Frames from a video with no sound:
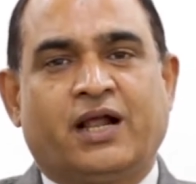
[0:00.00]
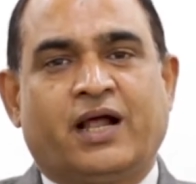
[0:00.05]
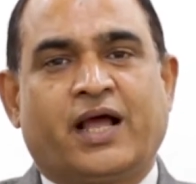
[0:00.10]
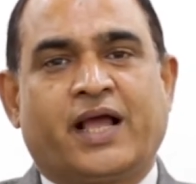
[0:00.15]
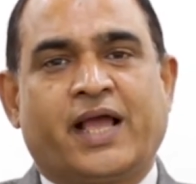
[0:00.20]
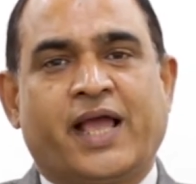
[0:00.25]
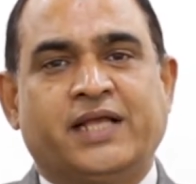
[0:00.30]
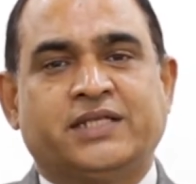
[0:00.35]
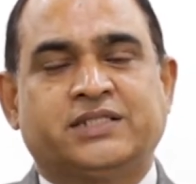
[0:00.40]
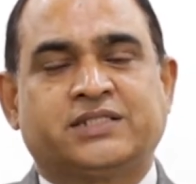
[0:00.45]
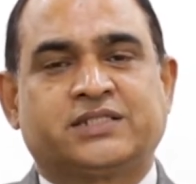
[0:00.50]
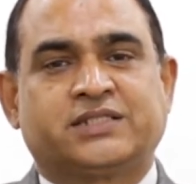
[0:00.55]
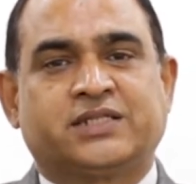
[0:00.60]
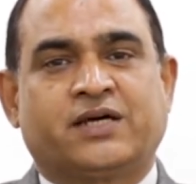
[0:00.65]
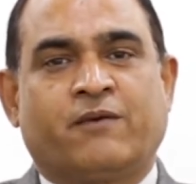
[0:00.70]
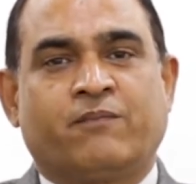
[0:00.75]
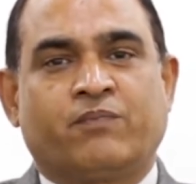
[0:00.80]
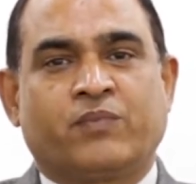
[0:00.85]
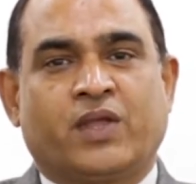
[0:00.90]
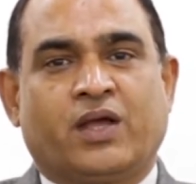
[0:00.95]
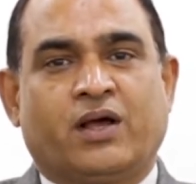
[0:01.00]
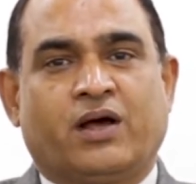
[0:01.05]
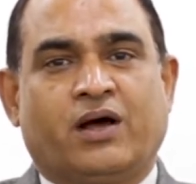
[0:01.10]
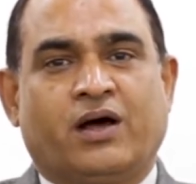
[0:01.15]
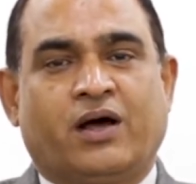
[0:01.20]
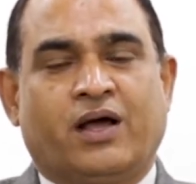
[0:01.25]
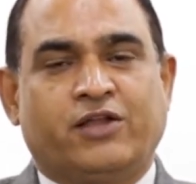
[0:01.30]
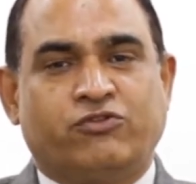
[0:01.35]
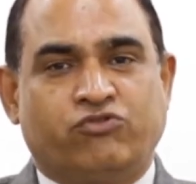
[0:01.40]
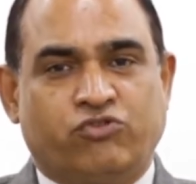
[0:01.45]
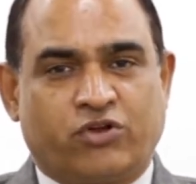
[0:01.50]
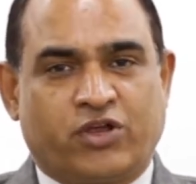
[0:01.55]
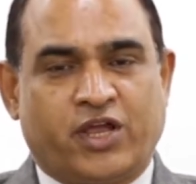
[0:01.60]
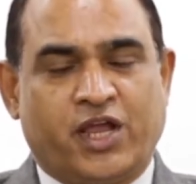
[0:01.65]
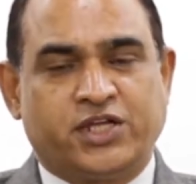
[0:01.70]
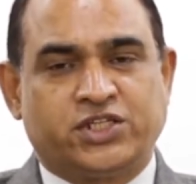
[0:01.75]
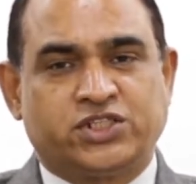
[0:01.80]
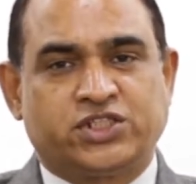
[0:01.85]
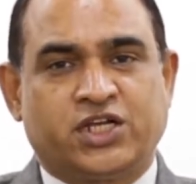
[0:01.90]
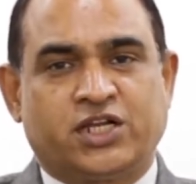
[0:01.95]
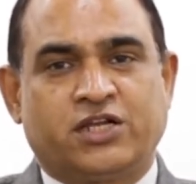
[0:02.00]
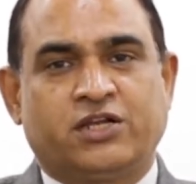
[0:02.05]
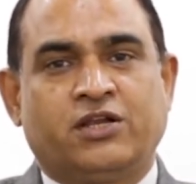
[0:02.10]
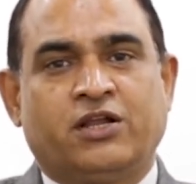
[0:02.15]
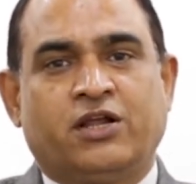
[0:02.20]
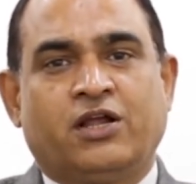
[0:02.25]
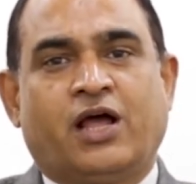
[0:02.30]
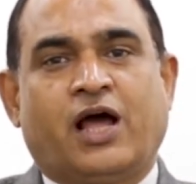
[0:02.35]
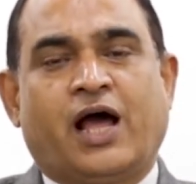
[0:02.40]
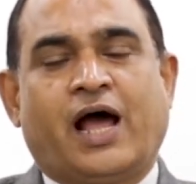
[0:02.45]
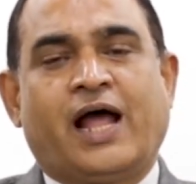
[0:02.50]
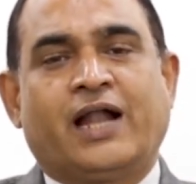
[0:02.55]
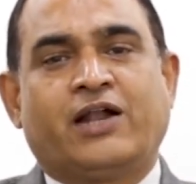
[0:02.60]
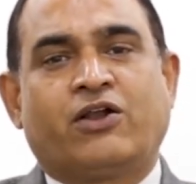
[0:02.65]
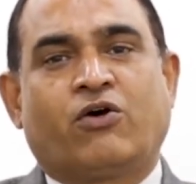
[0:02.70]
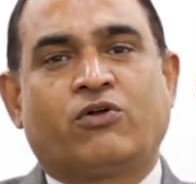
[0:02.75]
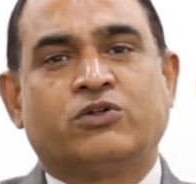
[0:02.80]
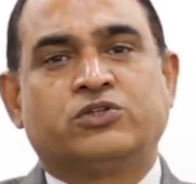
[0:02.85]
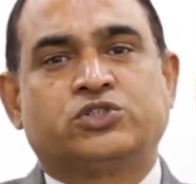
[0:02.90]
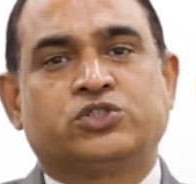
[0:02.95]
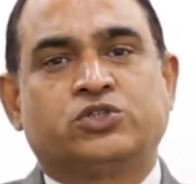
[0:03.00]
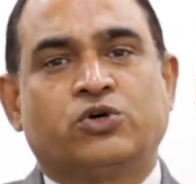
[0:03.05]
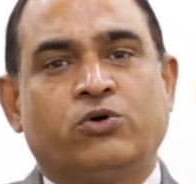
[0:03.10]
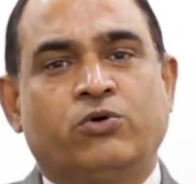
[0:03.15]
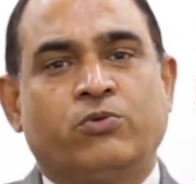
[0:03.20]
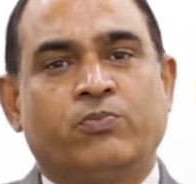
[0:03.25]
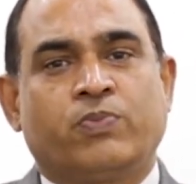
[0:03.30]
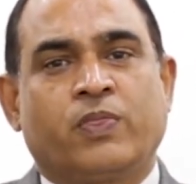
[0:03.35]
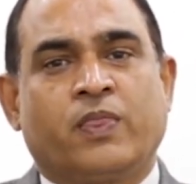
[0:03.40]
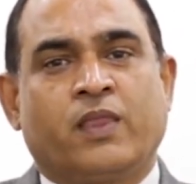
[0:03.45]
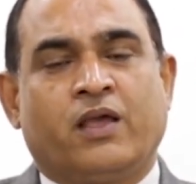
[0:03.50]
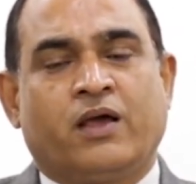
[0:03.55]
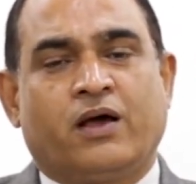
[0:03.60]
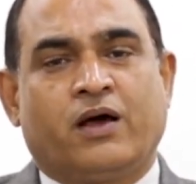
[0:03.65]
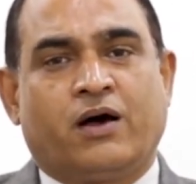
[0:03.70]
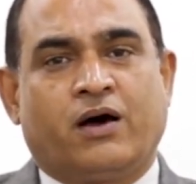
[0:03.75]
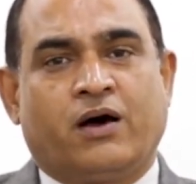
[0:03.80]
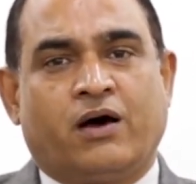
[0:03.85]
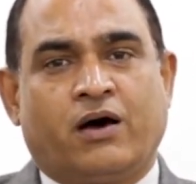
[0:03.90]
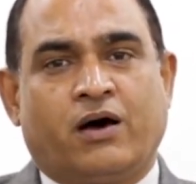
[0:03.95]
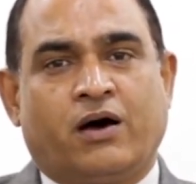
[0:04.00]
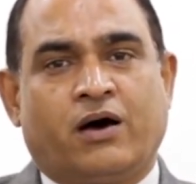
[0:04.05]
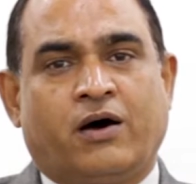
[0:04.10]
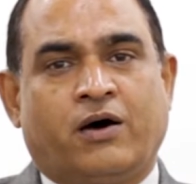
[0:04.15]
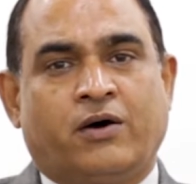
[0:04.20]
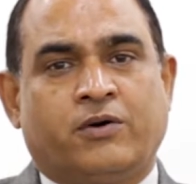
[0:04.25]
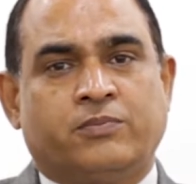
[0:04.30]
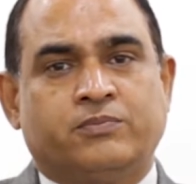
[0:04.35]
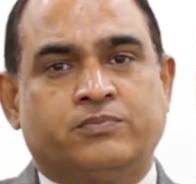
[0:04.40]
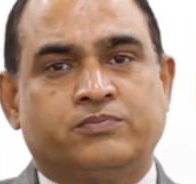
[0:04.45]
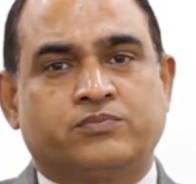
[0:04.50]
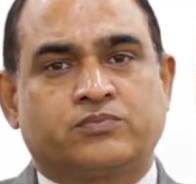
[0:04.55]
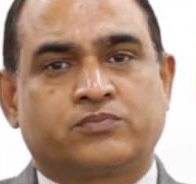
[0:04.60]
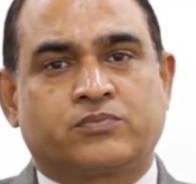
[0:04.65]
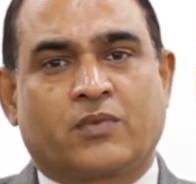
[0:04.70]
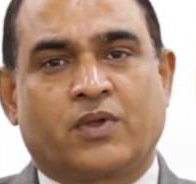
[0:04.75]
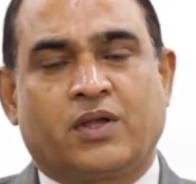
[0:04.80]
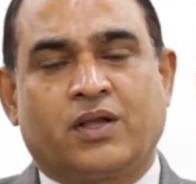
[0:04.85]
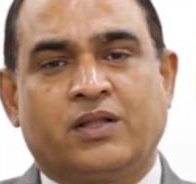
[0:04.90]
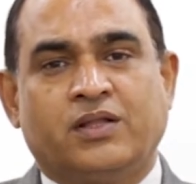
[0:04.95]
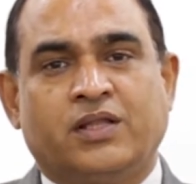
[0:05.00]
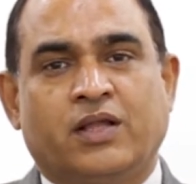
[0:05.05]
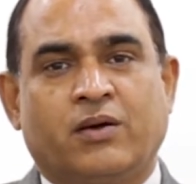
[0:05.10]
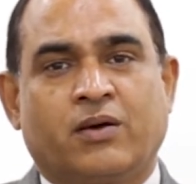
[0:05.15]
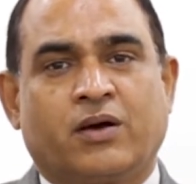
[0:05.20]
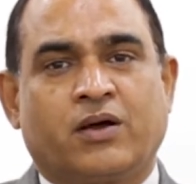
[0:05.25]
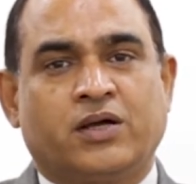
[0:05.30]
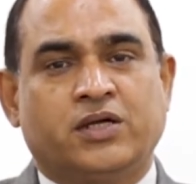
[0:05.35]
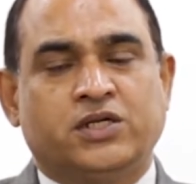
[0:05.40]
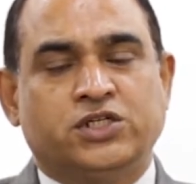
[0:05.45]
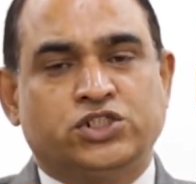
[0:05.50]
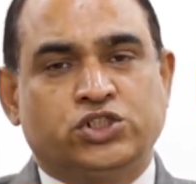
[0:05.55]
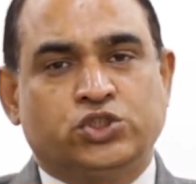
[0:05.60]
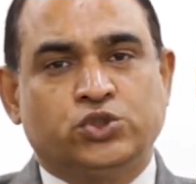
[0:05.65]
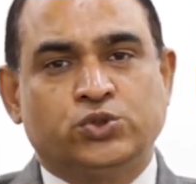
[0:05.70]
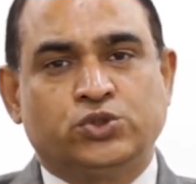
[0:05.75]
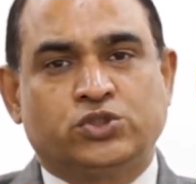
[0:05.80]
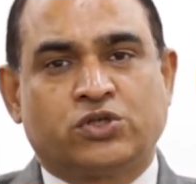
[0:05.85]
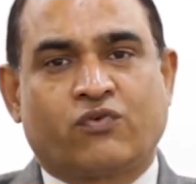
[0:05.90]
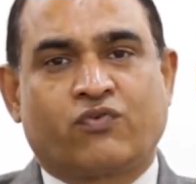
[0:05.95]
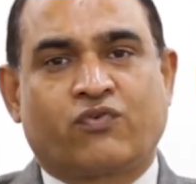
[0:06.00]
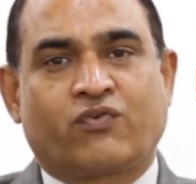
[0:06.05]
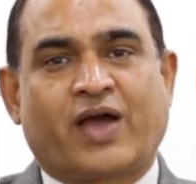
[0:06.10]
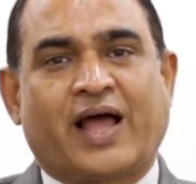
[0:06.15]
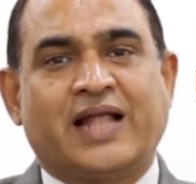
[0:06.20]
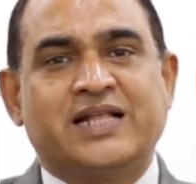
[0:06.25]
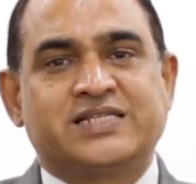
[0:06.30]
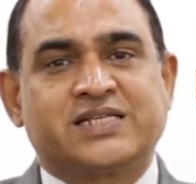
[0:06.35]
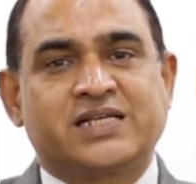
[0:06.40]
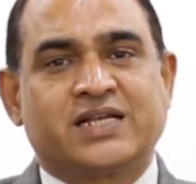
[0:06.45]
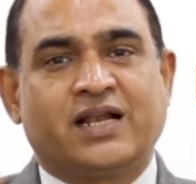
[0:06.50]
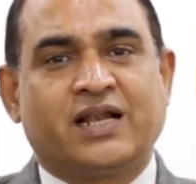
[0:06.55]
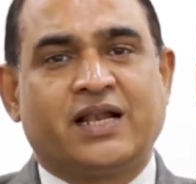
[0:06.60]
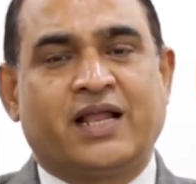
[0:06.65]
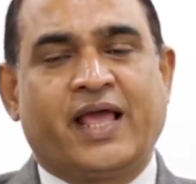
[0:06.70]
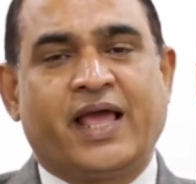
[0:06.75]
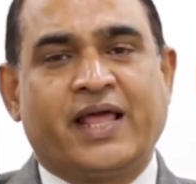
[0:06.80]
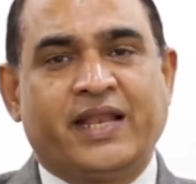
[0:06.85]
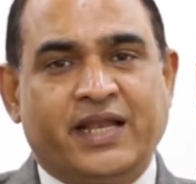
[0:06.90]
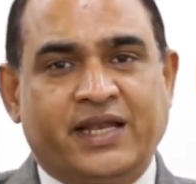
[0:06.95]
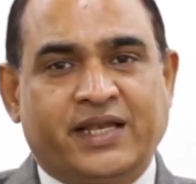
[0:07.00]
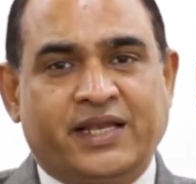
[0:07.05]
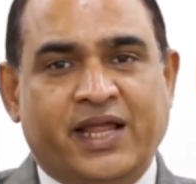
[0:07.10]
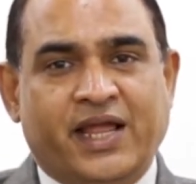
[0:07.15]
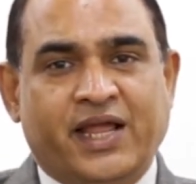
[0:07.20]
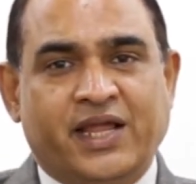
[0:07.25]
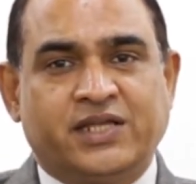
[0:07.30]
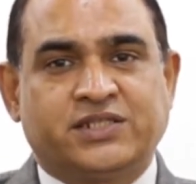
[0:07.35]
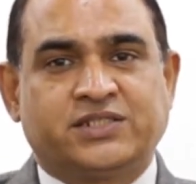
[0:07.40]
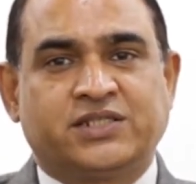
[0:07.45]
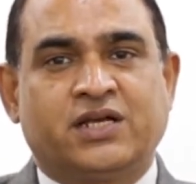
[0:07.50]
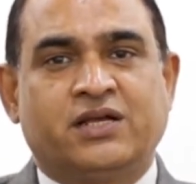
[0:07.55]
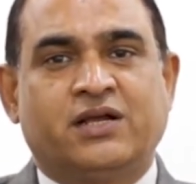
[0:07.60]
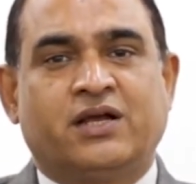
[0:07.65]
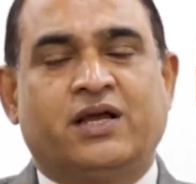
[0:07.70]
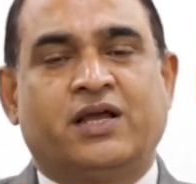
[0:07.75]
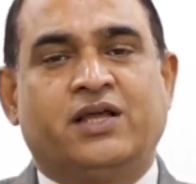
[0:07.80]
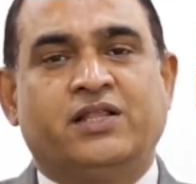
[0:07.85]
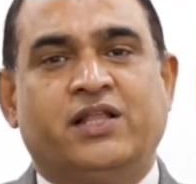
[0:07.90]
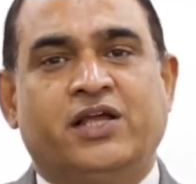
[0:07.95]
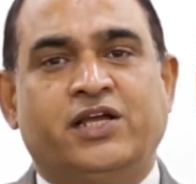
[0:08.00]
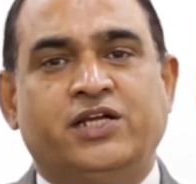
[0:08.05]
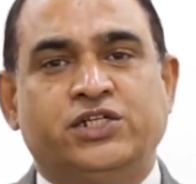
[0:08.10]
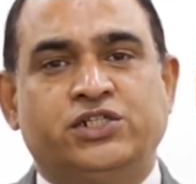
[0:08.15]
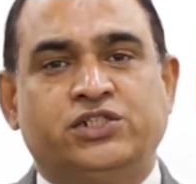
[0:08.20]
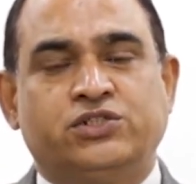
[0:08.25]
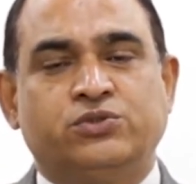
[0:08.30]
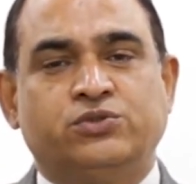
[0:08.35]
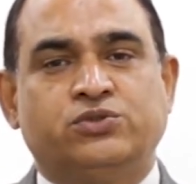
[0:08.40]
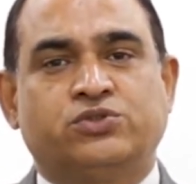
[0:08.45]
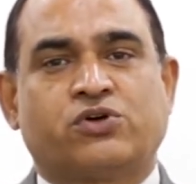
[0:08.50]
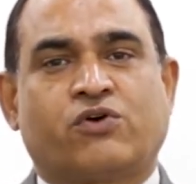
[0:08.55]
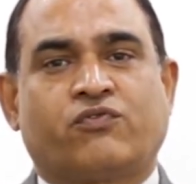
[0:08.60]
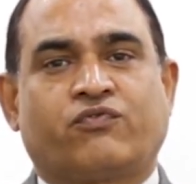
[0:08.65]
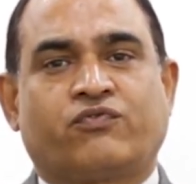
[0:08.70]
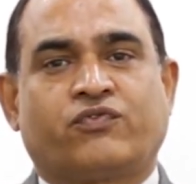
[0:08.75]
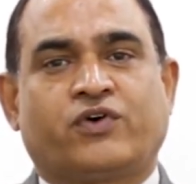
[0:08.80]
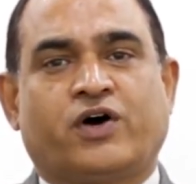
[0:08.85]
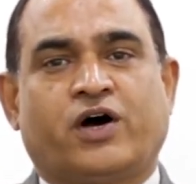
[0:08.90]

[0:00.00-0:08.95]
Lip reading: against education, and also in the issues of cultural heritage, in the issues of